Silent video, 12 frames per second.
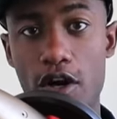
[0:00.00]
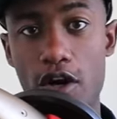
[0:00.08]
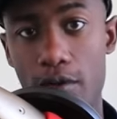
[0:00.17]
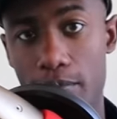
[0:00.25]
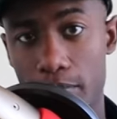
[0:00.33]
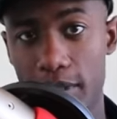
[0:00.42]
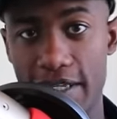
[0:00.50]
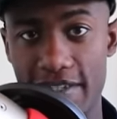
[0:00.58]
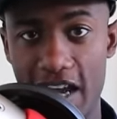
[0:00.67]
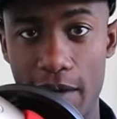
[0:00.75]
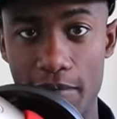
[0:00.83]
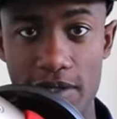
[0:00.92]
are pretty
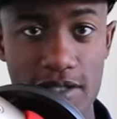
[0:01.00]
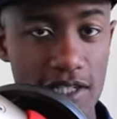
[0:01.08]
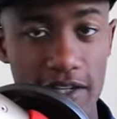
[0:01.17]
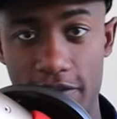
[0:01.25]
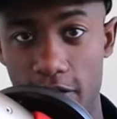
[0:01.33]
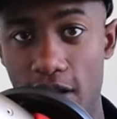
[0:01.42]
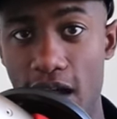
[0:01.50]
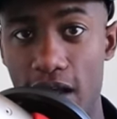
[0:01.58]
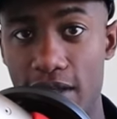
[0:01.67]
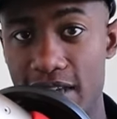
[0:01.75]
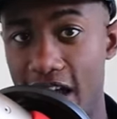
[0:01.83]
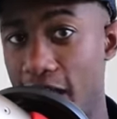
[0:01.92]
timeless, and if they're
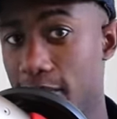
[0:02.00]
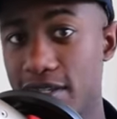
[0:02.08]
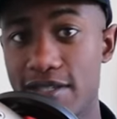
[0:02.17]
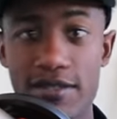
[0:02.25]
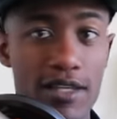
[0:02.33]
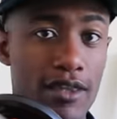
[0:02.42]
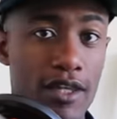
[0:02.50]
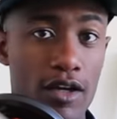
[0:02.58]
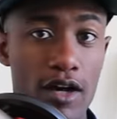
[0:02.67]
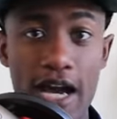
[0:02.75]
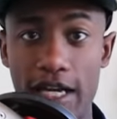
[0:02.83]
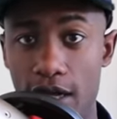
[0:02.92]
not timeless, then they're
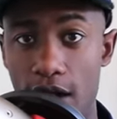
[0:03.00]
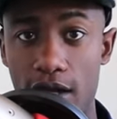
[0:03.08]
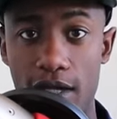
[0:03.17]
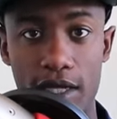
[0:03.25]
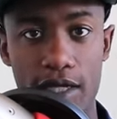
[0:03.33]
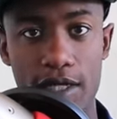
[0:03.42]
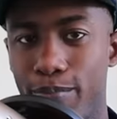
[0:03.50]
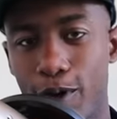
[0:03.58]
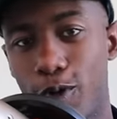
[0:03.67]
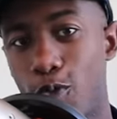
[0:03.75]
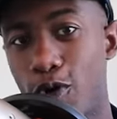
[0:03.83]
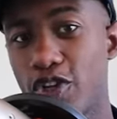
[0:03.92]
iconic.
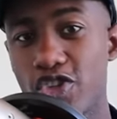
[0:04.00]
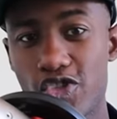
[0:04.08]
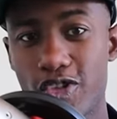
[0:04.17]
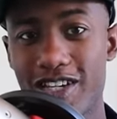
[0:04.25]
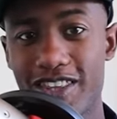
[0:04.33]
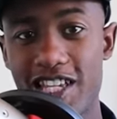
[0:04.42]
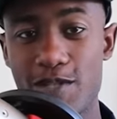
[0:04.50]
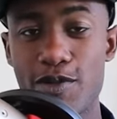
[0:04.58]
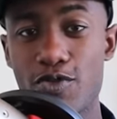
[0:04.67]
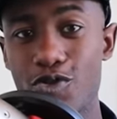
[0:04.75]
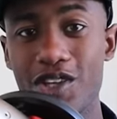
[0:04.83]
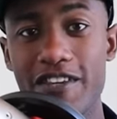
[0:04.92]
But one trend that's
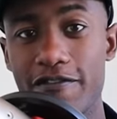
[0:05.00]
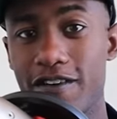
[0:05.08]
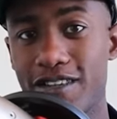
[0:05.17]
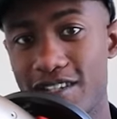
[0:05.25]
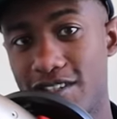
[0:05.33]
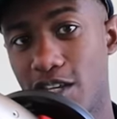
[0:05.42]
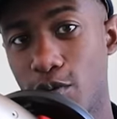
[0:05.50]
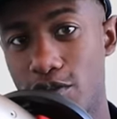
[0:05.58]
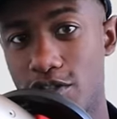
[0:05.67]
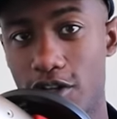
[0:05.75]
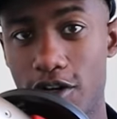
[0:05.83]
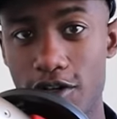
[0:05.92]
been really fun to see with
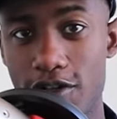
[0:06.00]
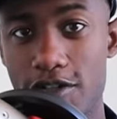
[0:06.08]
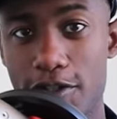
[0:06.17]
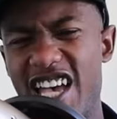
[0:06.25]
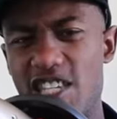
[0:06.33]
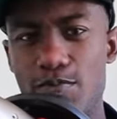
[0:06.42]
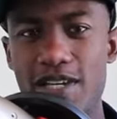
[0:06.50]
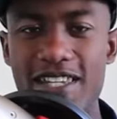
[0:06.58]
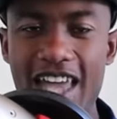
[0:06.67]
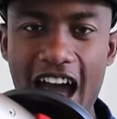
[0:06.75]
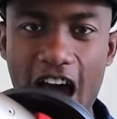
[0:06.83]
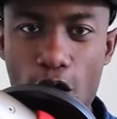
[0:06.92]
skirts has been
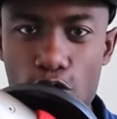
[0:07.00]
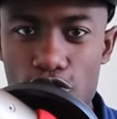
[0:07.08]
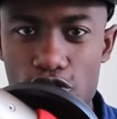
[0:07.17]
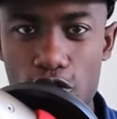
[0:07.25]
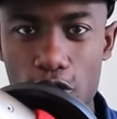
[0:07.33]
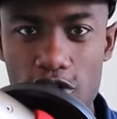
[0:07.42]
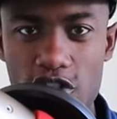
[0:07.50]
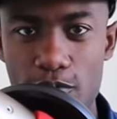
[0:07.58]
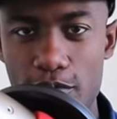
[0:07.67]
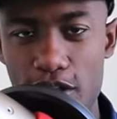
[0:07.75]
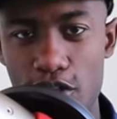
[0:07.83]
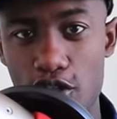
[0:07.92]
how skirts have been